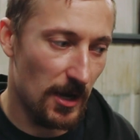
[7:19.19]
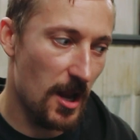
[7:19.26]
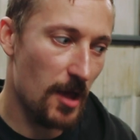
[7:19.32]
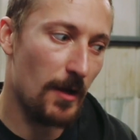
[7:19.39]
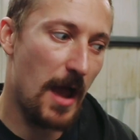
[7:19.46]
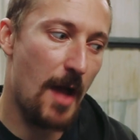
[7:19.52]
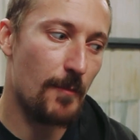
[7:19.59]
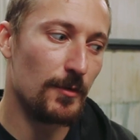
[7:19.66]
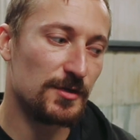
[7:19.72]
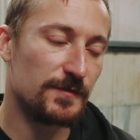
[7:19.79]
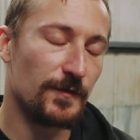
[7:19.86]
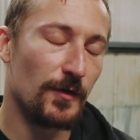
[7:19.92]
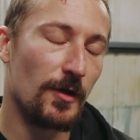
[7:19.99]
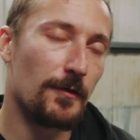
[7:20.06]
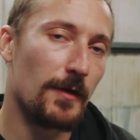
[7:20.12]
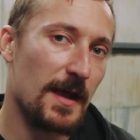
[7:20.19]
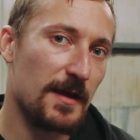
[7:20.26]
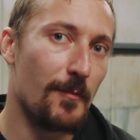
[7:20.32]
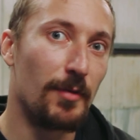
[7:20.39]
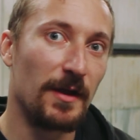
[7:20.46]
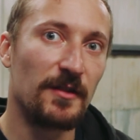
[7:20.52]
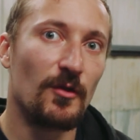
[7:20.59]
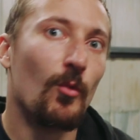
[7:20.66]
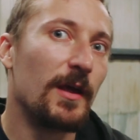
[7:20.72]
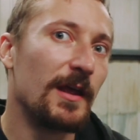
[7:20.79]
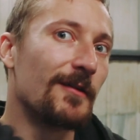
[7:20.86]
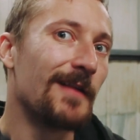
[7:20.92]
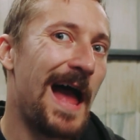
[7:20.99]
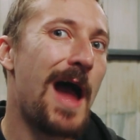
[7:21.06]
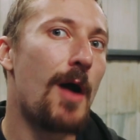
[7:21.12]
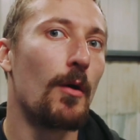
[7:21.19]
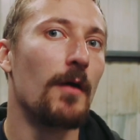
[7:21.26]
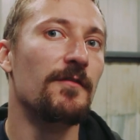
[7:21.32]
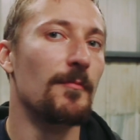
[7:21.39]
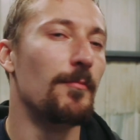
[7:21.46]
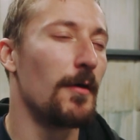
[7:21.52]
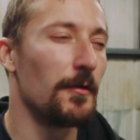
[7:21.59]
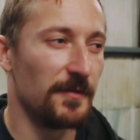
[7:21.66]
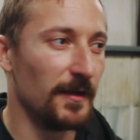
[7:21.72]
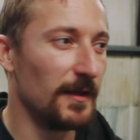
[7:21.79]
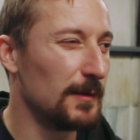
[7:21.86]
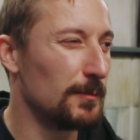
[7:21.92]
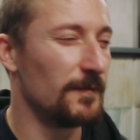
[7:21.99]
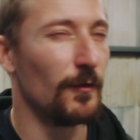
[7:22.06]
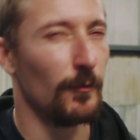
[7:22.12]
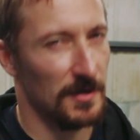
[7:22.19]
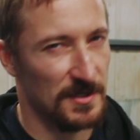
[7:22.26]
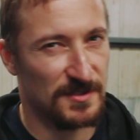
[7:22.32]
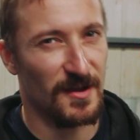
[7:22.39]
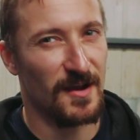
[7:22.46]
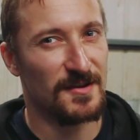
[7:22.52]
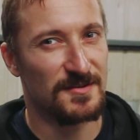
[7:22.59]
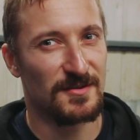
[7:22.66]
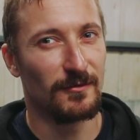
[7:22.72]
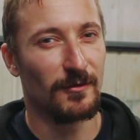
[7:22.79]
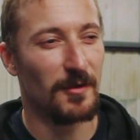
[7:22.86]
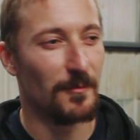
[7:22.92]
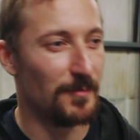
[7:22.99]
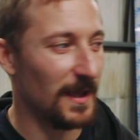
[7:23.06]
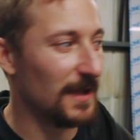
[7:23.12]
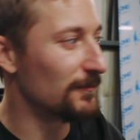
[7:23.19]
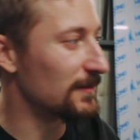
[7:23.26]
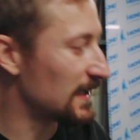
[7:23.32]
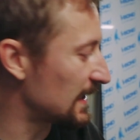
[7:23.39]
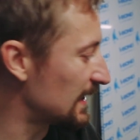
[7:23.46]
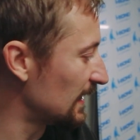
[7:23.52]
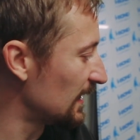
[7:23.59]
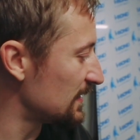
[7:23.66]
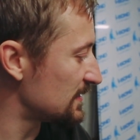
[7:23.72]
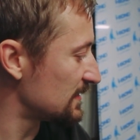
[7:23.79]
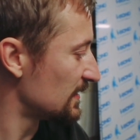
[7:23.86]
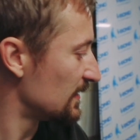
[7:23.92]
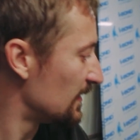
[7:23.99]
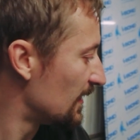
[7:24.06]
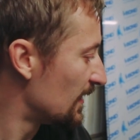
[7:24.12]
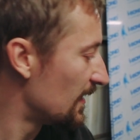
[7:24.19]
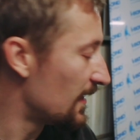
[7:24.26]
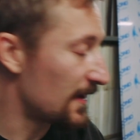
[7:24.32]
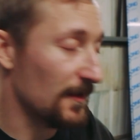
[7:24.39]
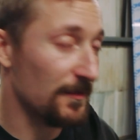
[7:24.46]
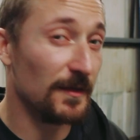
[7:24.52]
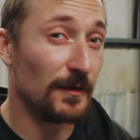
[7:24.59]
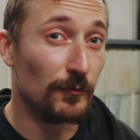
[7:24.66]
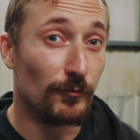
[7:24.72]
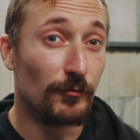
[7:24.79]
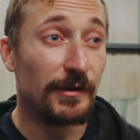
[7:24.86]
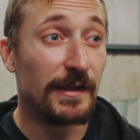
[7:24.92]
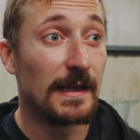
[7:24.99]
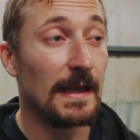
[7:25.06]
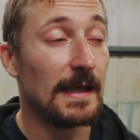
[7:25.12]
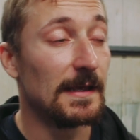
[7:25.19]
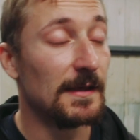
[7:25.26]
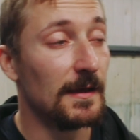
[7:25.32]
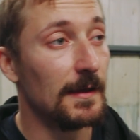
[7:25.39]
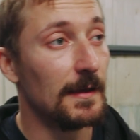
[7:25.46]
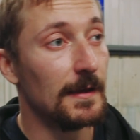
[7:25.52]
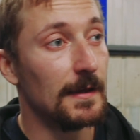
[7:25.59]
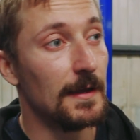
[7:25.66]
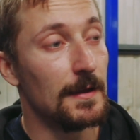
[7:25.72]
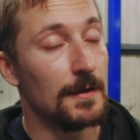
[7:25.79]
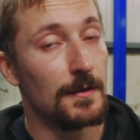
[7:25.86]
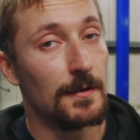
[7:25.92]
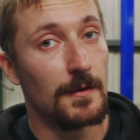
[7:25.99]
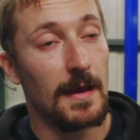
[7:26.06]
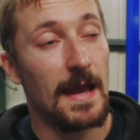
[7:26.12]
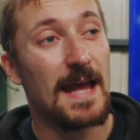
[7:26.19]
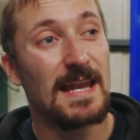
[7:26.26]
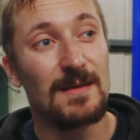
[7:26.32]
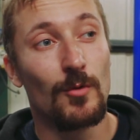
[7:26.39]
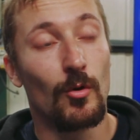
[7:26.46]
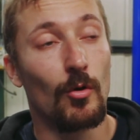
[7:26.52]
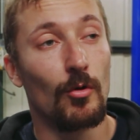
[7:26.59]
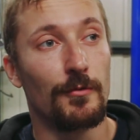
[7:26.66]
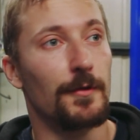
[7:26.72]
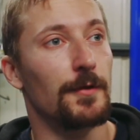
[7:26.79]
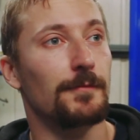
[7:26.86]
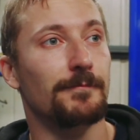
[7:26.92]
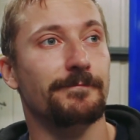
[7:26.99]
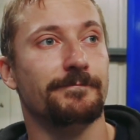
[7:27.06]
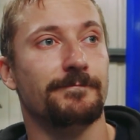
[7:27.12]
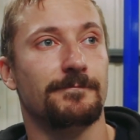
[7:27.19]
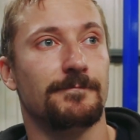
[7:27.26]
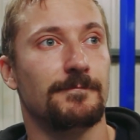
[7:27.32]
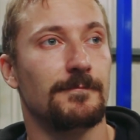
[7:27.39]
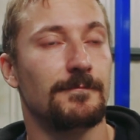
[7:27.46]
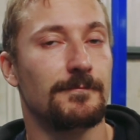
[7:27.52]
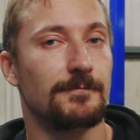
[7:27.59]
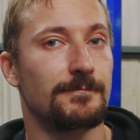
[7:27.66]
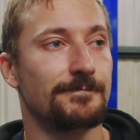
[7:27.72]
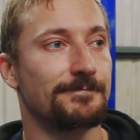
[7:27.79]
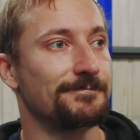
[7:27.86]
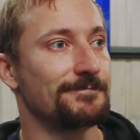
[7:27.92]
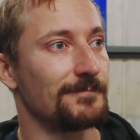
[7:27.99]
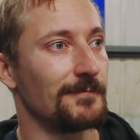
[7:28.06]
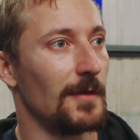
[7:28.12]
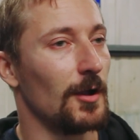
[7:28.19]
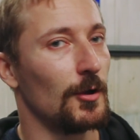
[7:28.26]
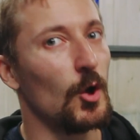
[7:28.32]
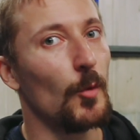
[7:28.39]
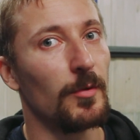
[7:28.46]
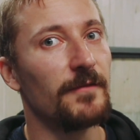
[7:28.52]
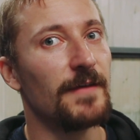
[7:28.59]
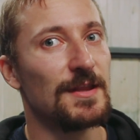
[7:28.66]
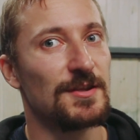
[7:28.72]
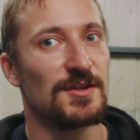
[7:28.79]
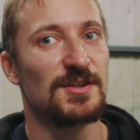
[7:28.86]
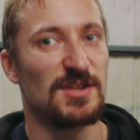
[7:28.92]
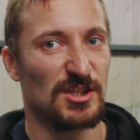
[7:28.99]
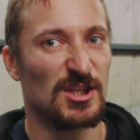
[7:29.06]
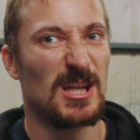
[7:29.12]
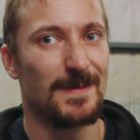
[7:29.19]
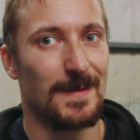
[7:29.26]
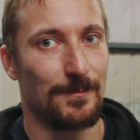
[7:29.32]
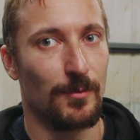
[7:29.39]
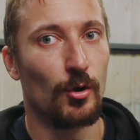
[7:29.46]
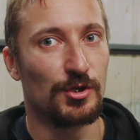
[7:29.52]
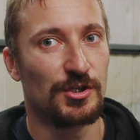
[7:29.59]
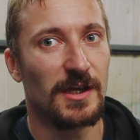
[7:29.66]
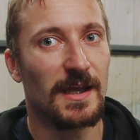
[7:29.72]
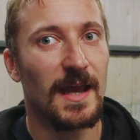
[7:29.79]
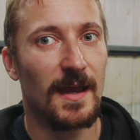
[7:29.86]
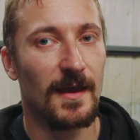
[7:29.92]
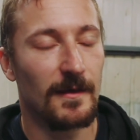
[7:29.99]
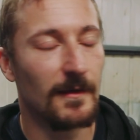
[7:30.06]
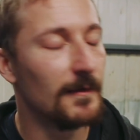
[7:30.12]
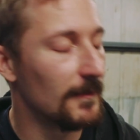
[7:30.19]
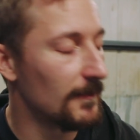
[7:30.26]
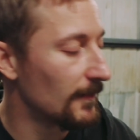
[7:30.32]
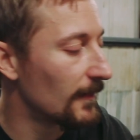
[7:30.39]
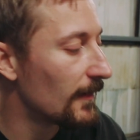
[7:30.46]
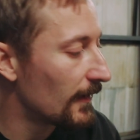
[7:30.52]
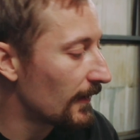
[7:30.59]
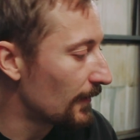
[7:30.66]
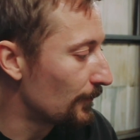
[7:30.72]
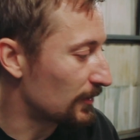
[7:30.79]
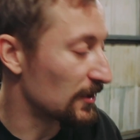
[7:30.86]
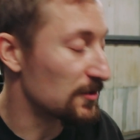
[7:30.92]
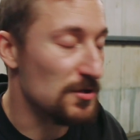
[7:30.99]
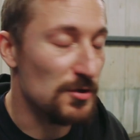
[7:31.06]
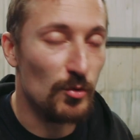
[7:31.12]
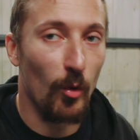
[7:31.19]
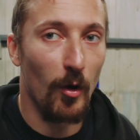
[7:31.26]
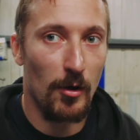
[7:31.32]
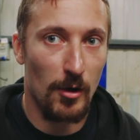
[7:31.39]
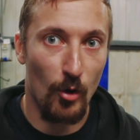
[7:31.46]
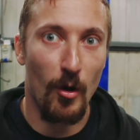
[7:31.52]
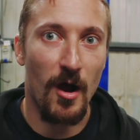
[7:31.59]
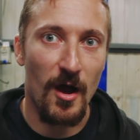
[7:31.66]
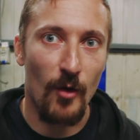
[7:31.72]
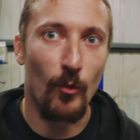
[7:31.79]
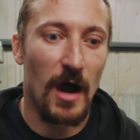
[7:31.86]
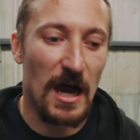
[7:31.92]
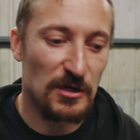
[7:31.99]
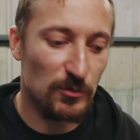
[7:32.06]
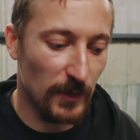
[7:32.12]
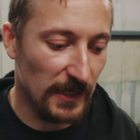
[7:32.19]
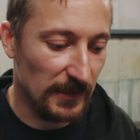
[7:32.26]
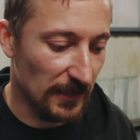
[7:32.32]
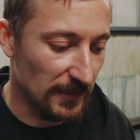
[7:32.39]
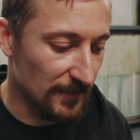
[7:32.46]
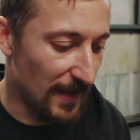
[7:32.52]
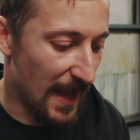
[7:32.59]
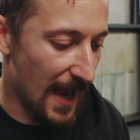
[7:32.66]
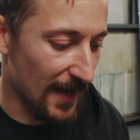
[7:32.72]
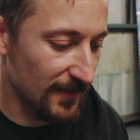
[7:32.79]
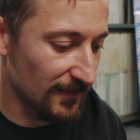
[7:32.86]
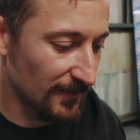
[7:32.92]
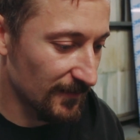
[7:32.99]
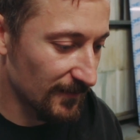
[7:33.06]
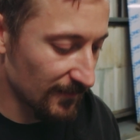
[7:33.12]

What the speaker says: and I know how much further I can bring the wheel out of the body before it starts to look a bit ridiculous. And I think really any more than a couple of inches is going to be pushing it, but I do want quite a wide wheel on the back.